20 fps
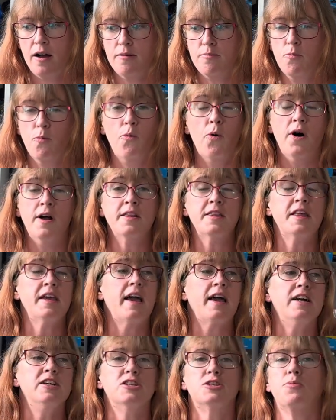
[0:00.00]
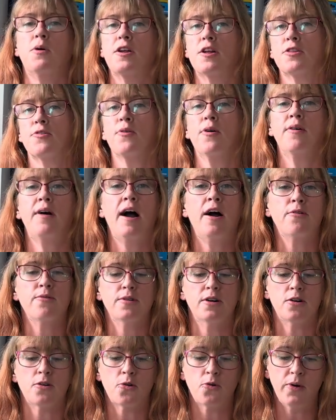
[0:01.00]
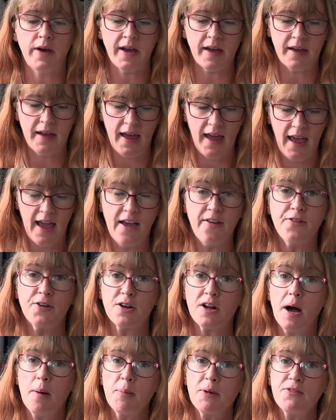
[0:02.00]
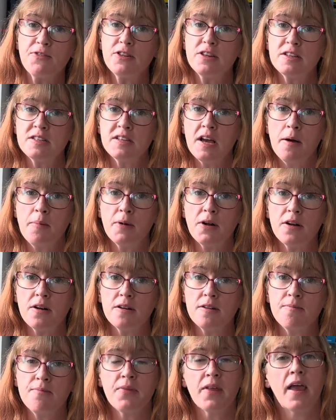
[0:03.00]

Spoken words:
One thing I just want to throw out real quick, if you're coming for the summer,